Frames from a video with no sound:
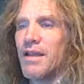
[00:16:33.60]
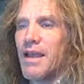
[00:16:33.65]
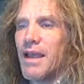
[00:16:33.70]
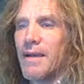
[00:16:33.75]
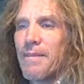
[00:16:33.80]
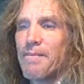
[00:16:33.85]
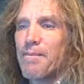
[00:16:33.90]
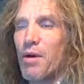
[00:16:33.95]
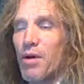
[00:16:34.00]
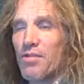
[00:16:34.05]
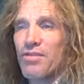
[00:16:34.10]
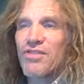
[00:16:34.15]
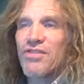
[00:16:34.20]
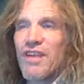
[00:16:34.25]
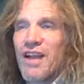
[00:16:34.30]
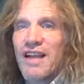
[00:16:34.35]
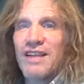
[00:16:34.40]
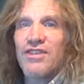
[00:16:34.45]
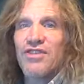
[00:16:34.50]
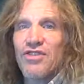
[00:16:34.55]
and both
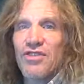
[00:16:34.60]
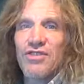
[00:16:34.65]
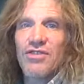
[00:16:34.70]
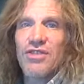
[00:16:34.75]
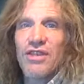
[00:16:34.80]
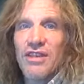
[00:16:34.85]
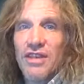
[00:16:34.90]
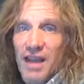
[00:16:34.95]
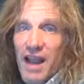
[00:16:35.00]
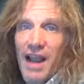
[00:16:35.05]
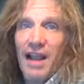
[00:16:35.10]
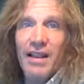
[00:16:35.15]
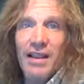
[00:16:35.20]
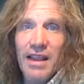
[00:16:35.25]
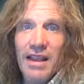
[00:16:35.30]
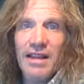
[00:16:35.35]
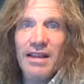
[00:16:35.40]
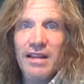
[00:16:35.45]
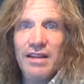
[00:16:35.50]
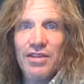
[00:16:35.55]
sides just
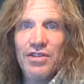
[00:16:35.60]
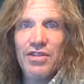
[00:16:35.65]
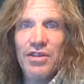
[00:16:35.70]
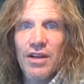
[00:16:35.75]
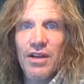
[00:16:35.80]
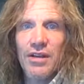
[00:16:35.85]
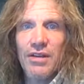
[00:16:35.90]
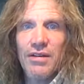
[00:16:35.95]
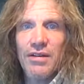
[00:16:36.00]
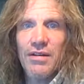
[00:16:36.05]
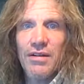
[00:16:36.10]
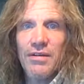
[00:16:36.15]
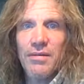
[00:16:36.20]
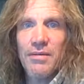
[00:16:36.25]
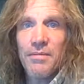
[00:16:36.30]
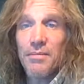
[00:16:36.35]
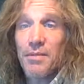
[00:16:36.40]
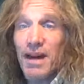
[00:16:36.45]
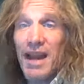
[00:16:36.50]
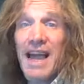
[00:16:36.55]
annihilate each other.
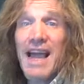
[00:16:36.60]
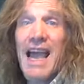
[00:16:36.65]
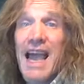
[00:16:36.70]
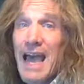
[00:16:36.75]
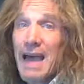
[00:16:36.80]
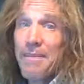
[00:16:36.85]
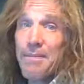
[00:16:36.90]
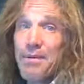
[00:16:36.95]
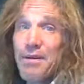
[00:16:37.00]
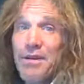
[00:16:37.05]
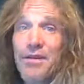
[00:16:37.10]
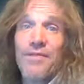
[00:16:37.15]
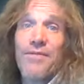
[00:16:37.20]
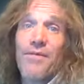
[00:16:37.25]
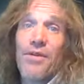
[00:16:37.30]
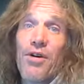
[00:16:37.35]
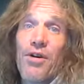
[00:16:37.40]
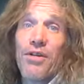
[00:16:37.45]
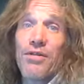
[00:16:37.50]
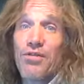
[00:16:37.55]
But I happen to
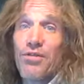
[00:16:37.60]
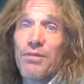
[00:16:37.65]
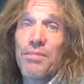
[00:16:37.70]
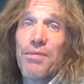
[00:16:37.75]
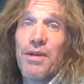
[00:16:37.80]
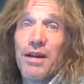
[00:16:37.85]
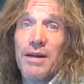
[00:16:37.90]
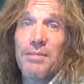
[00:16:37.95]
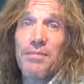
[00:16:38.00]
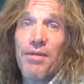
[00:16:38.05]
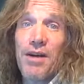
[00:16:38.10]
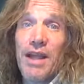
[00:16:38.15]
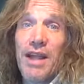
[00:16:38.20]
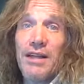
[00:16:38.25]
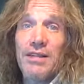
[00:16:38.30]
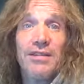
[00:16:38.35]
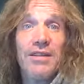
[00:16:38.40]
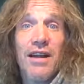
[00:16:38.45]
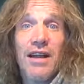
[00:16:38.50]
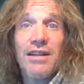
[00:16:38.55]
fall, trip on a
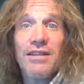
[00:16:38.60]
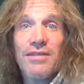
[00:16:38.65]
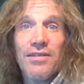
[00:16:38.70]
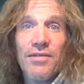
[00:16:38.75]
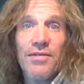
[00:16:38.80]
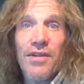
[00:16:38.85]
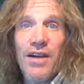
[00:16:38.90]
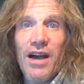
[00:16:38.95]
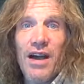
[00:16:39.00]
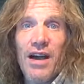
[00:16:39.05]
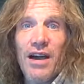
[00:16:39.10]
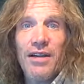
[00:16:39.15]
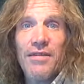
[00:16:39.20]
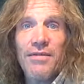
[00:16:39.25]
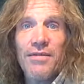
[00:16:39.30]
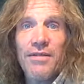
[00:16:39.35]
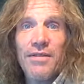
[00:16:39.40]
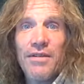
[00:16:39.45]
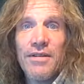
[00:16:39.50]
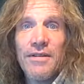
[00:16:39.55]
branch, and I
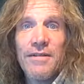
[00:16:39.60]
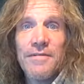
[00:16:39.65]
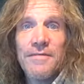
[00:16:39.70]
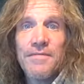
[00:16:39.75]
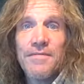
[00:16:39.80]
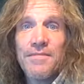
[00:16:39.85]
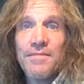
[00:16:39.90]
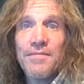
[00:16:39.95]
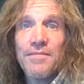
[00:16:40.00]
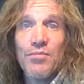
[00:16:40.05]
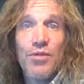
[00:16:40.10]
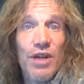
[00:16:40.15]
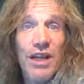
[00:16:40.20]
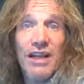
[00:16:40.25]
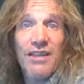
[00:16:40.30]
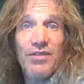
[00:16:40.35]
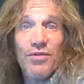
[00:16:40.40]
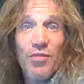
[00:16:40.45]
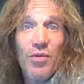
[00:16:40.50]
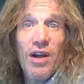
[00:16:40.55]
survive. Well,
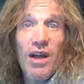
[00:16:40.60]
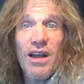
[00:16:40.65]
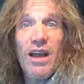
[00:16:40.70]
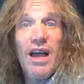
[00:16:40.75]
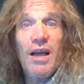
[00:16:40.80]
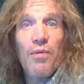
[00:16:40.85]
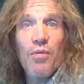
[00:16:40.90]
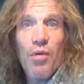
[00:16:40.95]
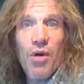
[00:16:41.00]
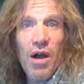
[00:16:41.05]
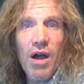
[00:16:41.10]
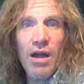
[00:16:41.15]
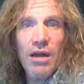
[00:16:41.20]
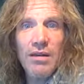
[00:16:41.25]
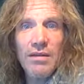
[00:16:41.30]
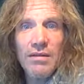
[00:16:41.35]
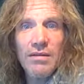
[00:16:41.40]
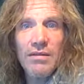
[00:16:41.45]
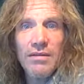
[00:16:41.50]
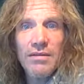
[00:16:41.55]
guess what? I
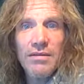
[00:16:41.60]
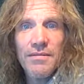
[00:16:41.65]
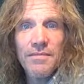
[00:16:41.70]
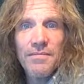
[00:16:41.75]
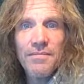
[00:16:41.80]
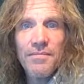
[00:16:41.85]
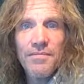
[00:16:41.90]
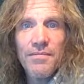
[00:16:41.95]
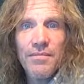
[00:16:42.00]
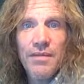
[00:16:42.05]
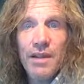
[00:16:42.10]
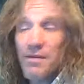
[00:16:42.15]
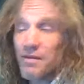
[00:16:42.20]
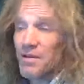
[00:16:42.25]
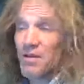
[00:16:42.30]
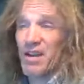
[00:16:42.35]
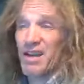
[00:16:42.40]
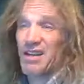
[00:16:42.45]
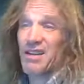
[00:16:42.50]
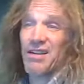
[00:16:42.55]
won.
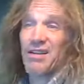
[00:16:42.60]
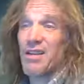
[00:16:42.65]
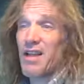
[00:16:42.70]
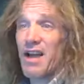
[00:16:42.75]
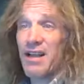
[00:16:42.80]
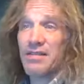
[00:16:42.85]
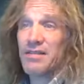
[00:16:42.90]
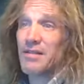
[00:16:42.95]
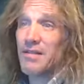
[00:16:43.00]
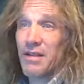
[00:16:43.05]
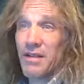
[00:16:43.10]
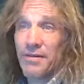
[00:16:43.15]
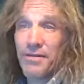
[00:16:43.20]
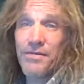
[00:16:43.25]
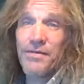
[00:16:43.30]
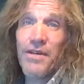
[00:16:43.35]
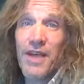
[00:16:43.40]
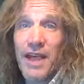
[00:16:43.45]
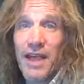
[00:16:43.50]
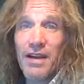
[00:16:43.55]
Even though I colossally
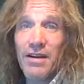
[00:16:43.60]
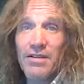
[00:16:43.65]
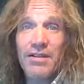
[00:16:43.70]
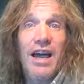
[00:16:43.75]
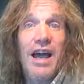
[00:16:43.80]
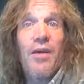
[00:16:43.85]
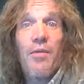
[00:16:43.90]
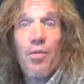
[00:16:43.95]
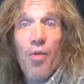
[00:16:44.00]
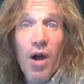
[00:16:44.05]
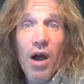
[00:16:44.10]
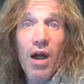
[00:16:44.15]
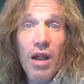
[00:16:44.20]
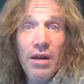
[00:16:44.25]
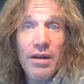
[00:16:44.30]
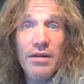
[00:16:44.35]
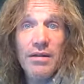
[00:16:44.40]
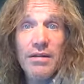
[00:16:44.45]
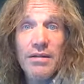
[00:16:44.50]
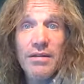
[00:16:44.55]
failed, I
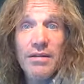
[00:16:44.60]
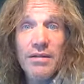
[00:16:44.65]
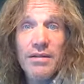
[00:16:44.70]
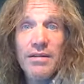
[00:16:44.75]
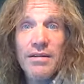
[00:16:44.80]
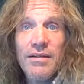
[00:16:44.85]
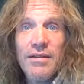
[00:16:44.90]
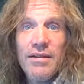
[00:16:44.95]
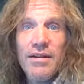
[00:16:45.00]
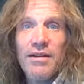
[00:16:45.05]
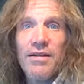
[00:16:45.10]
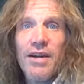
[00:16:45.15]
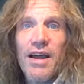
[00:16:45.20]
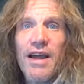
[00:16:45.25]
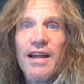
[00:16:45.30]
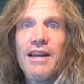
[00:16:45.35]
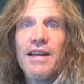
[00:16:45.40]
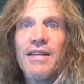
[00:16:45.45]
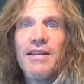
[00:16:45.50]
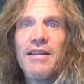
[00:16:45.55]
won. All
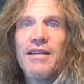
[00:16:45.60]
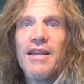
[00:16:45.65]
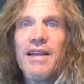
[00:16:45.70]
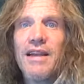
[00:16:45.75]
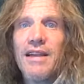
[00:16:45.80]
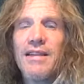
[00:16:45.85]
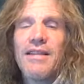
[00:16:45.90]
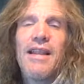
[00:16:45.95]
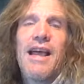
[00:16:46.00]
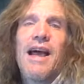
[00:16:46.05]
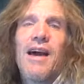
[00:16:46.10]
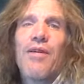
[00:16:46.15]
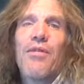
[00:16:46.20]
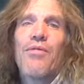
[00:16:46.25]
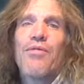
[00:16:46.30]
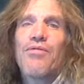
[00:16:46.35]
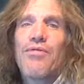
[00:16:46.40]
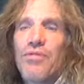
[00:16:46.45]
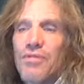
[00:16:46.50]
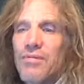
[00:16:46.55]
right, and
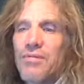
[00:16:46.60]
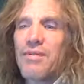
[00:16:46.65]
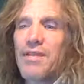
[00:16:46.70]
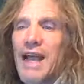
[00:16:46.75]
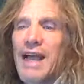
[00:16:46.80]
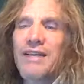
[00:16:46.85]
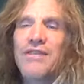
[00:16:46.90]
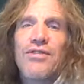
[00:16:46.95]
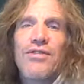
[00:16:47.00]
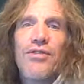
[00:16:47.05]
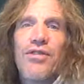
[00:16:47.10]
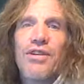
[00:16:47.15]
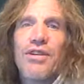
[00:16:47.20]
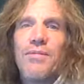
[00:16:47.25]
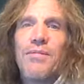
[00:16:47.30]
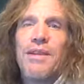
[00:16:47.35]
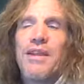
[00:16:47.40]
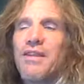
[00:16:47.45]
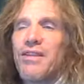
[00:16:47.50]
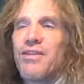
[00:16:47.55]
now that's going
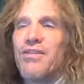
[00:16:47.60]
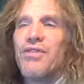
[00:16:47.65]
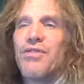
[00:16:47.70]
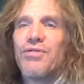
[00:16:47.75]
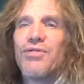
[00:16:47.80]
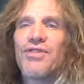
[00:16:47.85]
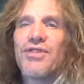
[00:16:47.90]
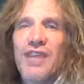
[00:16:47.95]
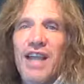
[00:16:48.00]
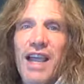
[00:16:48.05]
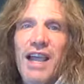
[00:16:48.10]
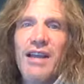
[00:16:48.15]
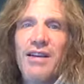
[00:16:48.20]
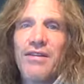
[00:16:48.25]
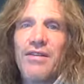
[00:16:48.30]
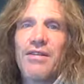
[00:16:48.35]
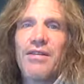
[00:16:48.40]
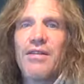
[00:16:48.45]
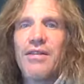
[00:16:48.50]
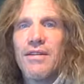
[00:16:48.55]
to be the new
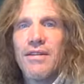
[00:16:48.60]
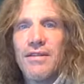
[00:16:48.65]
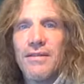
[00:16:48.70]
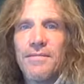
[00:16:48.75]
standard: